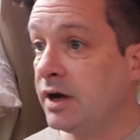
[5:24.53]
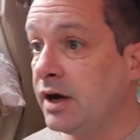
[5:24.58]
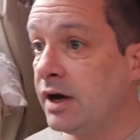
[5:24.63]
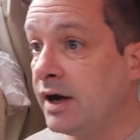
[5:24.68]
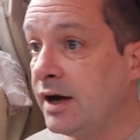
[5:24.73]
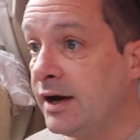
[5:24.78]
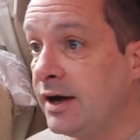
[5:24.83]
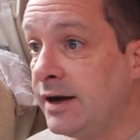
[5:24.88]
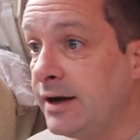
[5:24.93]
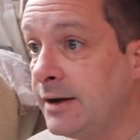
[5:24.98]

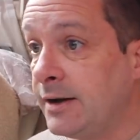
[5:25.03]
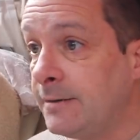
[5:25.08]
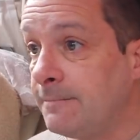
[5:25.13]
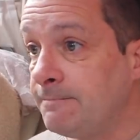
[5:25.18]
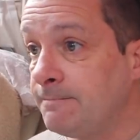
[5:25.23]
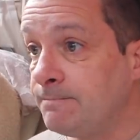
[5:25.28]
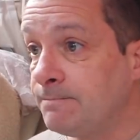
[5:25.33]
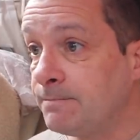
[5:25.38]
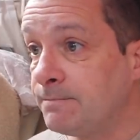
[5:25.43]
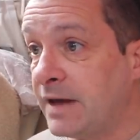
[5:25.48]

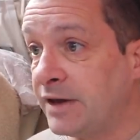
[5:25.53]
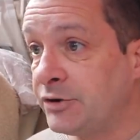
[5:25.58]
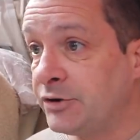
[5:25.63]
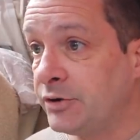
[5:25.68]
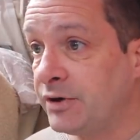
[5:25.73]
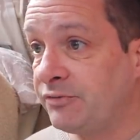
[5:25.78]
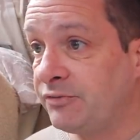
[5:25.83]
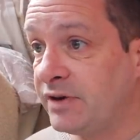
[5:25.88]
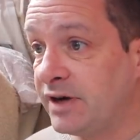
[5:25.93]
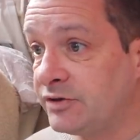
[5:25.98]
Um, I don't
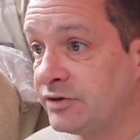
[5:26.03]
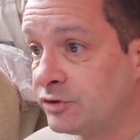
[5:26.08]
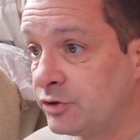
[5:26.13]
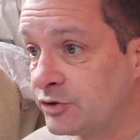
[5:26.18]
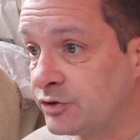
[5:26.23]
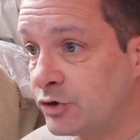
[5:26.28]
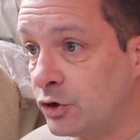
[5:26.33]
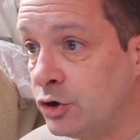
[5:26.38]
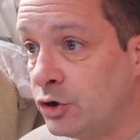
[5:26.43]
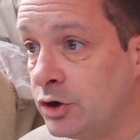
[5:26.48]
know if that's
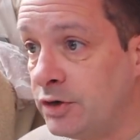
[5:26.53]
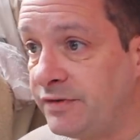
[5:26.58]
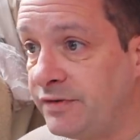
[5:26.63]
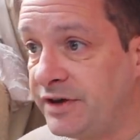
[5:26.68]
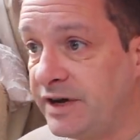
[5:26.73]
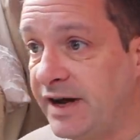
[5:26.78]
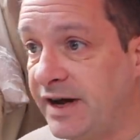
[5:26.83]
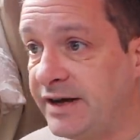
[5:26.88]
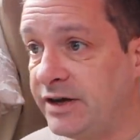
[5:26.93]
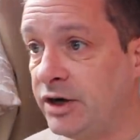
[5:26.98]
just
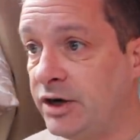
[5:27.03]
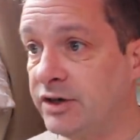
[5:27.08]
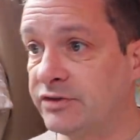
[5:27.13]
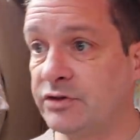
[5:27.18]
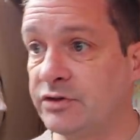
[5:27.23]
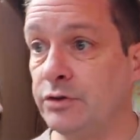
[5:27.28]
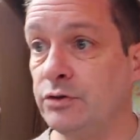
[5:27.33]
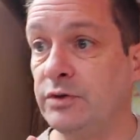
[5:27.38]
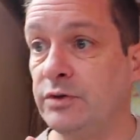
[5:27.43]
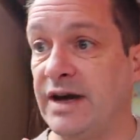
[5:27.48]
overnight or
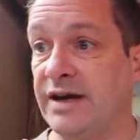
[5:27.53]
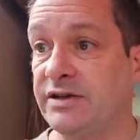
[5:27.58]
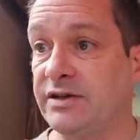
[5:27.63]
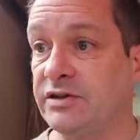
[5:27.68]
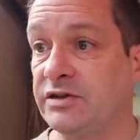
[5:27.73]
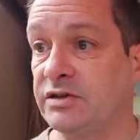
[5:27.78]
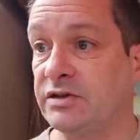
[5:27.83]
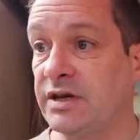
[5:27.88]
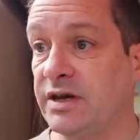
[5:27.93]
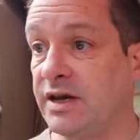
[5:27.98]
two nights
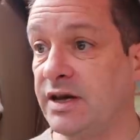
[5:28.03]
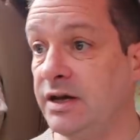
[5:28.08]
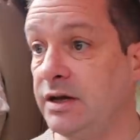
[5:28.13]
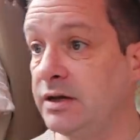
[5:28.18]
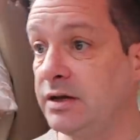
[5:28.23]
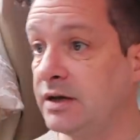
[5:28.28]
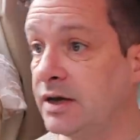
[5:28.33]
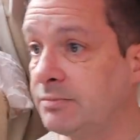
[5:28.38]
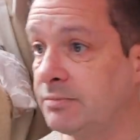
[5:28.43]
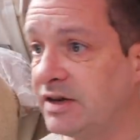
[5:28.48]
stay.
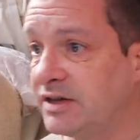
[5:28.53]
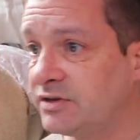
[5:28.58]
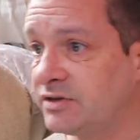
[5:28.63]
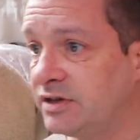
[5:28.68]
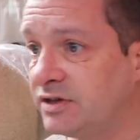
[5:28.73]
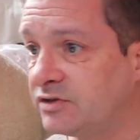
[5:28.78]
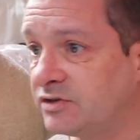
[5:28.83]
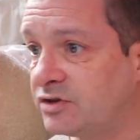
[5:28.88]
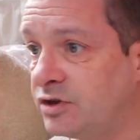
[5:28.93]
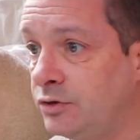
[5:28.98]
I'm guessing
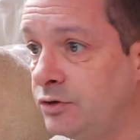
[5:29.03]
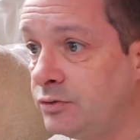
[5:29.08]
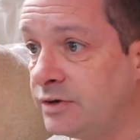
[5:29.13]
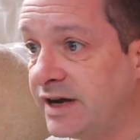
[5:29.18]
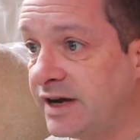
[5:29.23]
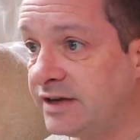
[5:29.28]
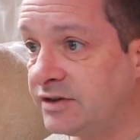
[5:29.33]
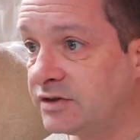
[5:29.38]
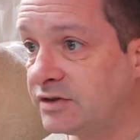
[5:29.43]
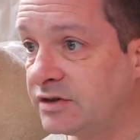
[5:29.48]
it's two
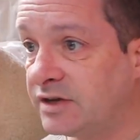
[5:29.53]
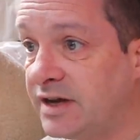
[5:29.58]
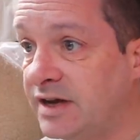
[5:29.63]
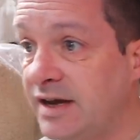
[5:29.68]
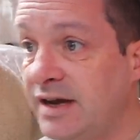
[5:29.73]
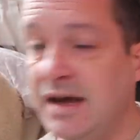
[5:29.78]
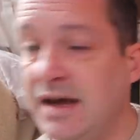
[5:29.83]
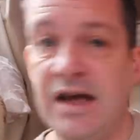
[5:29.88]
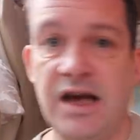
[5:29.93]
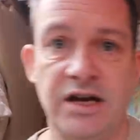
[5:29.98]
nights
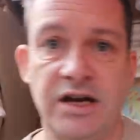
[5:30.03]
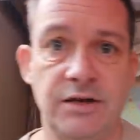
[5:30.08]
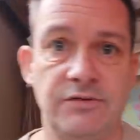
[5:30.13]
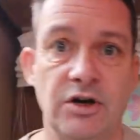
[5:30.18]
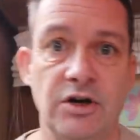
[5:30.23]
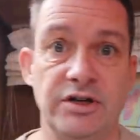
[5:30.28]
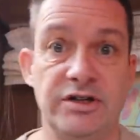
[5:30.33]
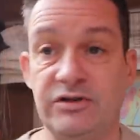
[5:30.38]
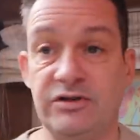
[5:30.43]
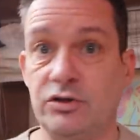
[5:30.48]
stay. And you
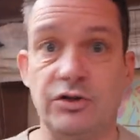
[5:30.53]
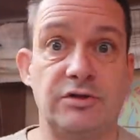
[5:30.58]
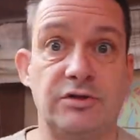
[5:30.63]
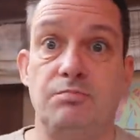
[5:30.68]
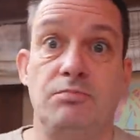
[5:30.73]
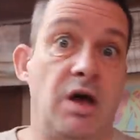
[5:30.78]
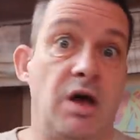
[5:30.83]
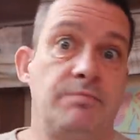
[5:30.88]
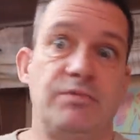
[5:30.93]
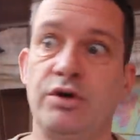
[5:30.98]
got it's just
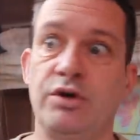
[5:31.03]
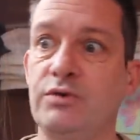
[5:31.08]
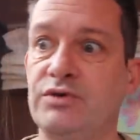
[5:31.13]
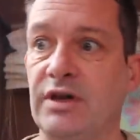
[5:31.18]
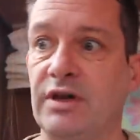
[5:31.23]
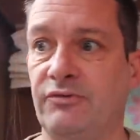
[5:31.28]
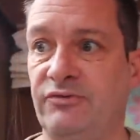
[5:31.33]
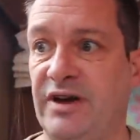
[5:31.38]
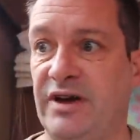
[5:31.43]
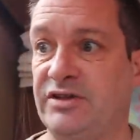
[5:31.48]
a
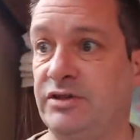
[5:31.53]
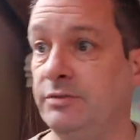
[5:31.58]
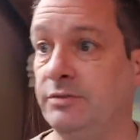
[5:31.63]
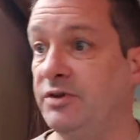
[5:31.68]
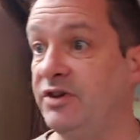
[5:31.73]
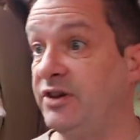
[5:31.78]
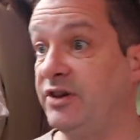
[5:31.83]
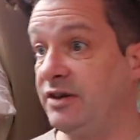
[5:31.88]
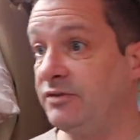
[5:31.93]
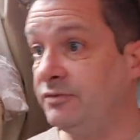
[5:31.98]
music
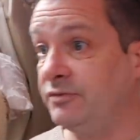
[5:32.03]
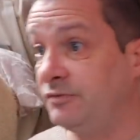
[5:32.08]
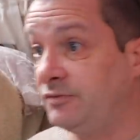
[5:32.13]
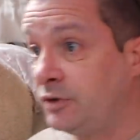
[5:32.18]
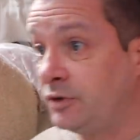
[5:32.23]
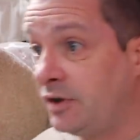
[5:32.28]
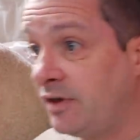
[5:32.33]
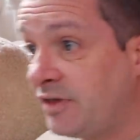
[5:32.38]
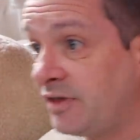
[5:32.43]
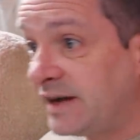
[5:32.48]
festival,
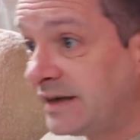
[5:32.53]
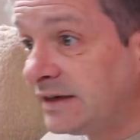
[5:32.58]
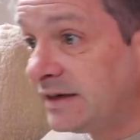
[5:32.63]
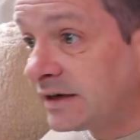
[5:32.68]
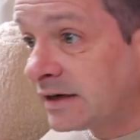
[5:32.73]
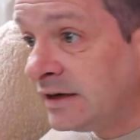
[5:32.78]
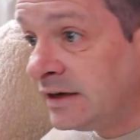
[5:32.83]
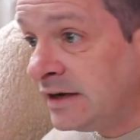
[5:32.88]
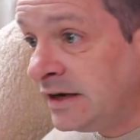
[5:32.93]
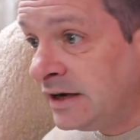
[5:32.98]
I
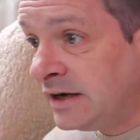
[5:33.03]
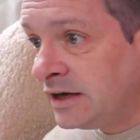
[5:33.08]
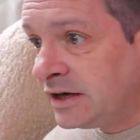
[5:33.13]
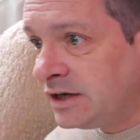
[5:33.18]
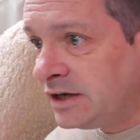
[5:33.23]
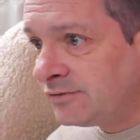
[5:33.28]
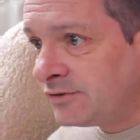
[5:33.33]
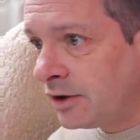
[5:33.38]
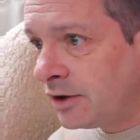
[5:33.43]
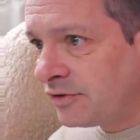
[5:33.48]
think.
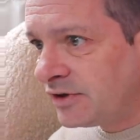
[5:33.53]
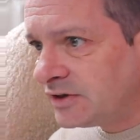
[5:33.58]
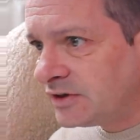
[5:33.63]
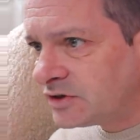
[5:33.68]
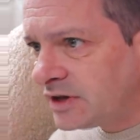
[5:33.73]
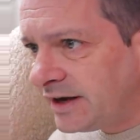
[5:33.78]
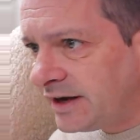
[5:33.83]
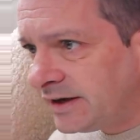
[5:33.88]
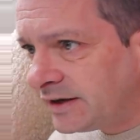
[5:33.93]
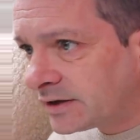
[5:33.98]
You've got things
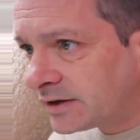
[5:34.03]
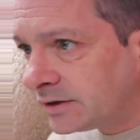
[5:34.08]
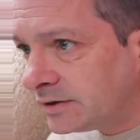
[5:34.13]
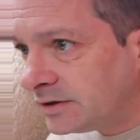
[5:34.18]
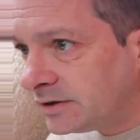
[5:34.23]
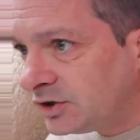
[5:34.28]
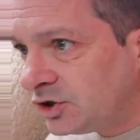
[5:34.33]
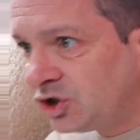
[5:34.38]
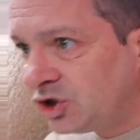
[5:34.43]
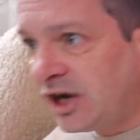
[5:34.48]
like
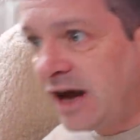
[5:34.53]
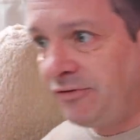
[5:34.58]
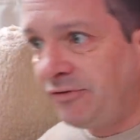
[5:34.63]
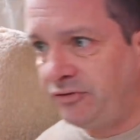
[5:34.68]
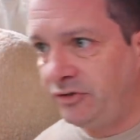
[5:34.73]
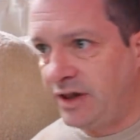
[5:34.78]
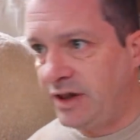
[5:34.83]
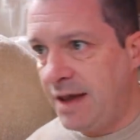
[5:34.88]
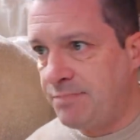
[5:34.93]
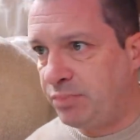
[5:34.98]
Chef
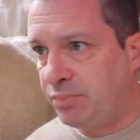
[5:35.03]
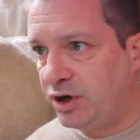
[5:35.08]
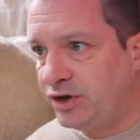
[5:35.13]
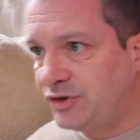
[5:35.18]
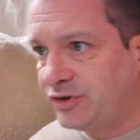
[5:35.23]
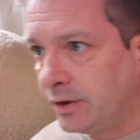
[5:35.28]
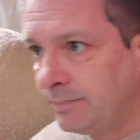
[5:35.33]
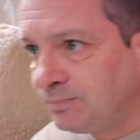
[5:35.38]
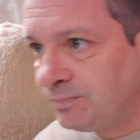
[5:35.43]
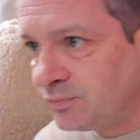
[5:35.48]

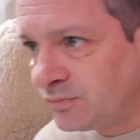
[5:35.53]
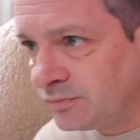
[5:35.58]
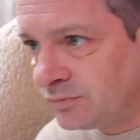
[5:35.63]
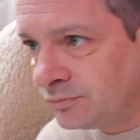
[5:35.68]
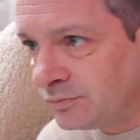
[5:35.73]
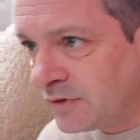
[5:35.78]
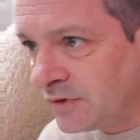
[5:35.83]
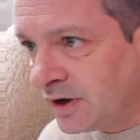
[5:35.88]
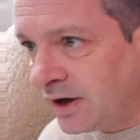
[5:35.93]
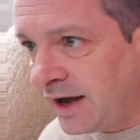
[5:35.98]
Leopard
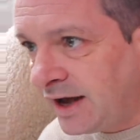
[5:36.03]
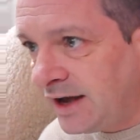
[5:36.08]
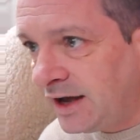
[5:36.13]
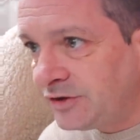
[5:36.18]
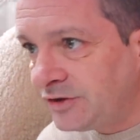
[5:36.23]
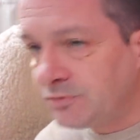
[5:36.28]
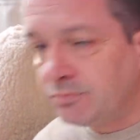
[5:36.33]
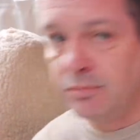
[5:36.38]
and